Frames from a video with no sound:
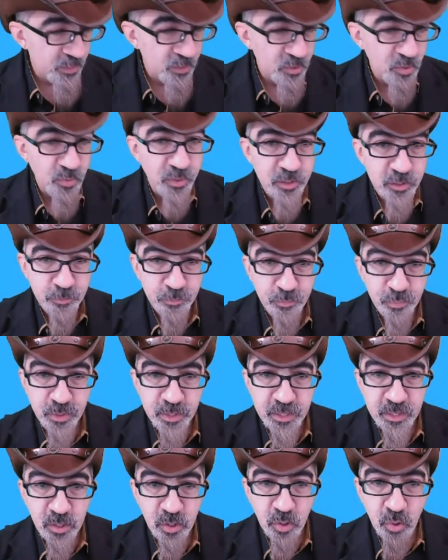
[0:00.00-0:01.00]
do, it's
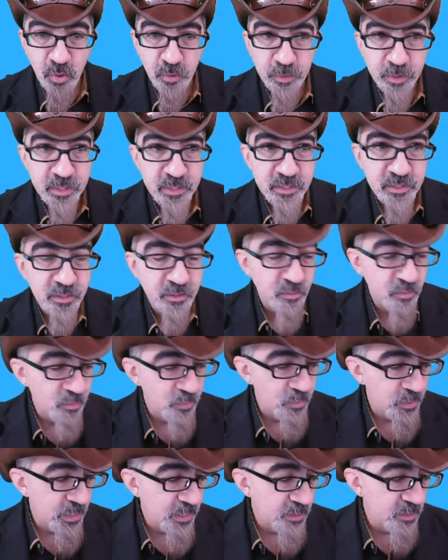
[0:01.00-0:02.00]
pretty glorious. And
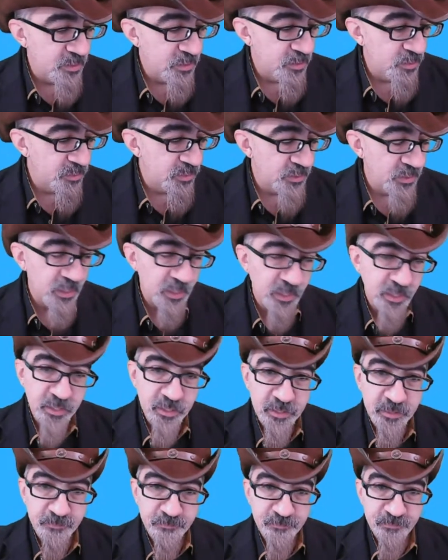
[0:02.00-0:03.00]
when I don't,
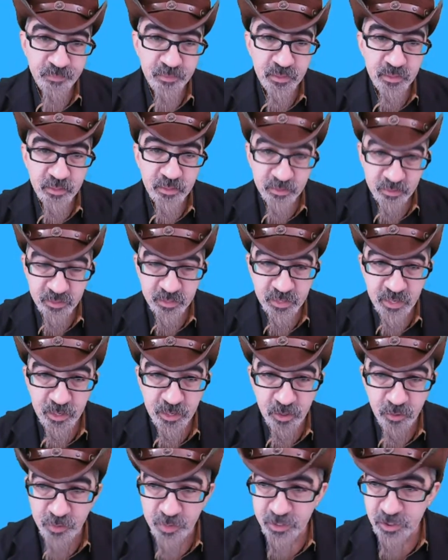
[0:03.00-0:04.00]
I get
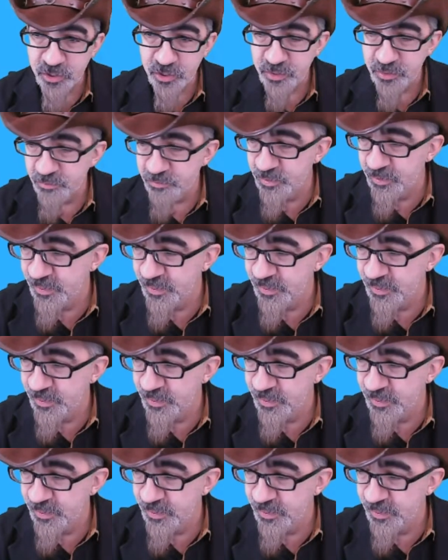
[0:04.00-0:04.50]
correction,